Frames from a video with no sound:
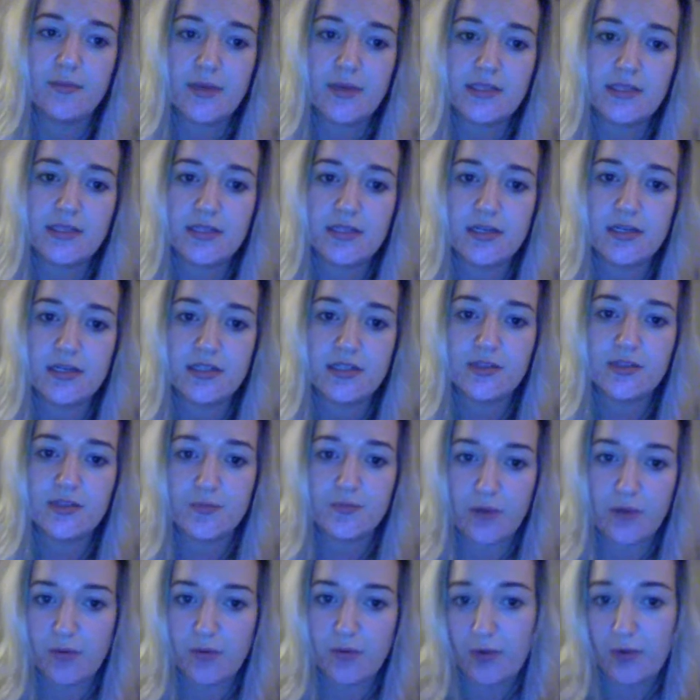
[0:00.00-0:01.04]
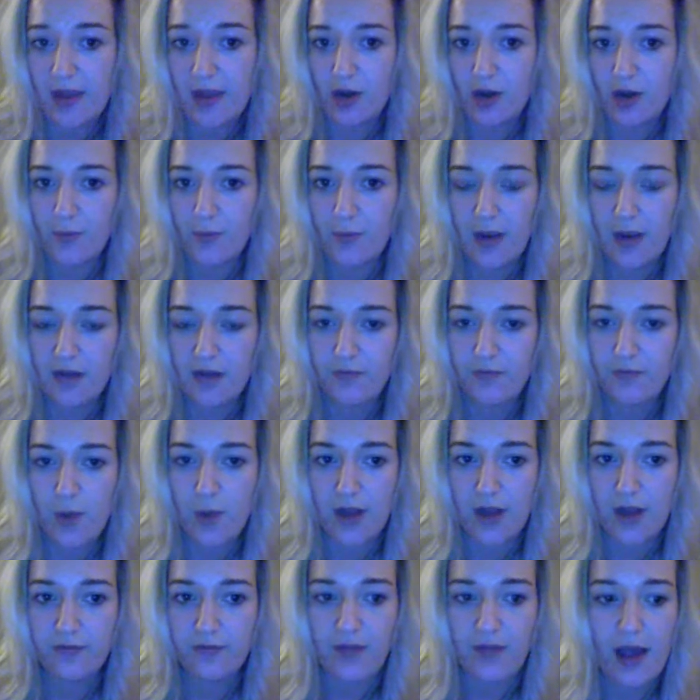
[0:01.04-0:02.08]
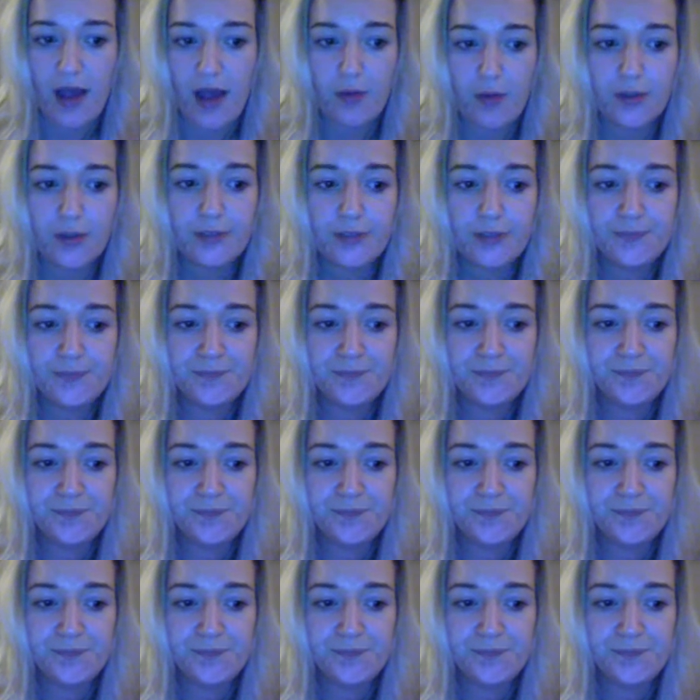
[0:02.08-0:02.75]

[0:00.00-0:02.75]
biscuits, but that are made of white flour.